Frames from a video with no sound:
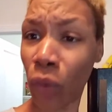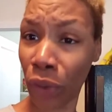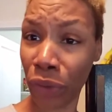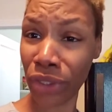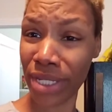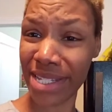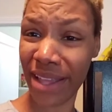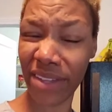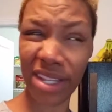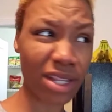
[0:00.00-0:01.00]

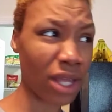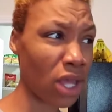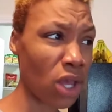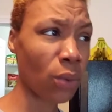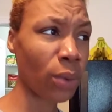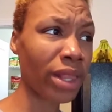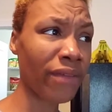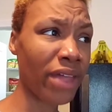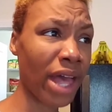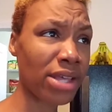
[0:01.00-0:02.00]
4:37 we
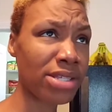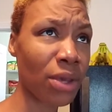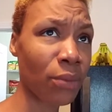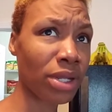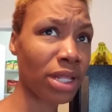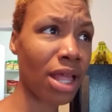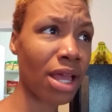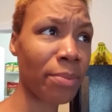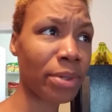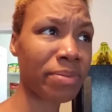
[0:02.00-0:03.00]
left the house at 1
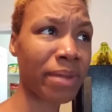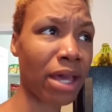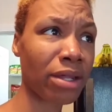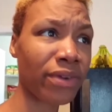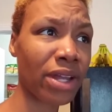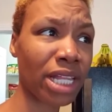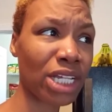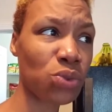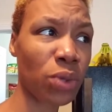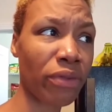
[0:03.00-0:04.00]
o'clock. I put them down around
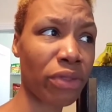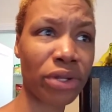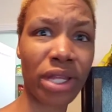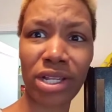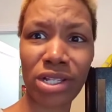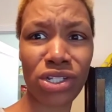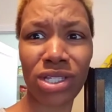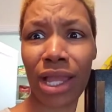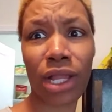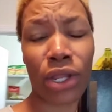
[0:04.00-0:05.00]
like
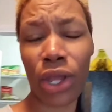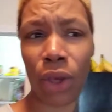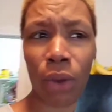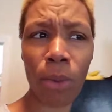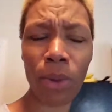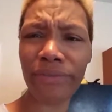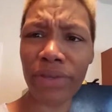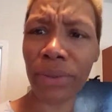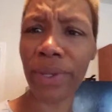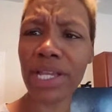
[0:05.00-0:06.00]
12.30ish. Like, no, boy, if
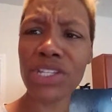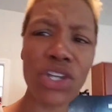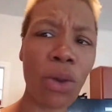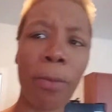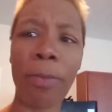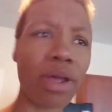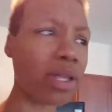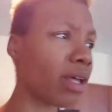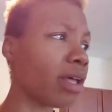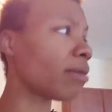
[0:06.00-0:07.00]
you don't get your
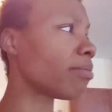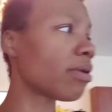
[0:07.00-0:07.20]
butt up,